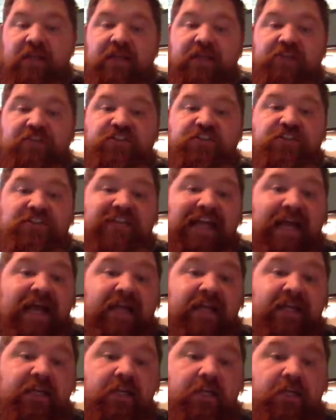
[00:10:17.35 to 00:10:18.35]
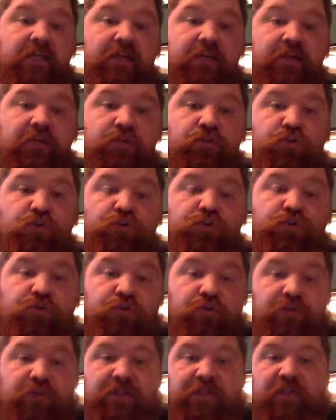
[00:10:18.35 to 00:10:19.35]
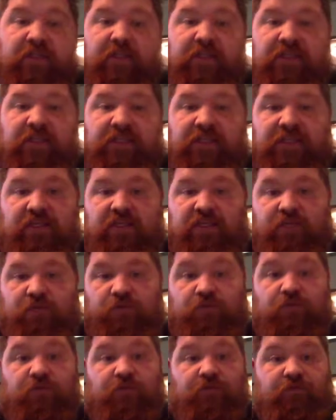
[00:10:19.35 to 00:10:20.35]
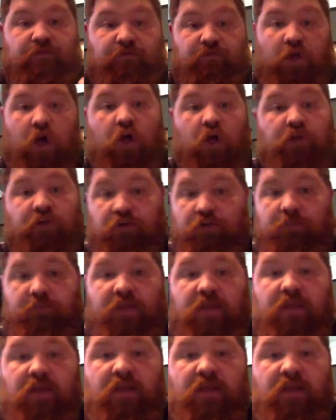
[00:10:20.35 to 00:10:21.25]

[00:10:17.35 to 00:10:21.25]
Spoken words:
It's just adding neutral EQ'd volume.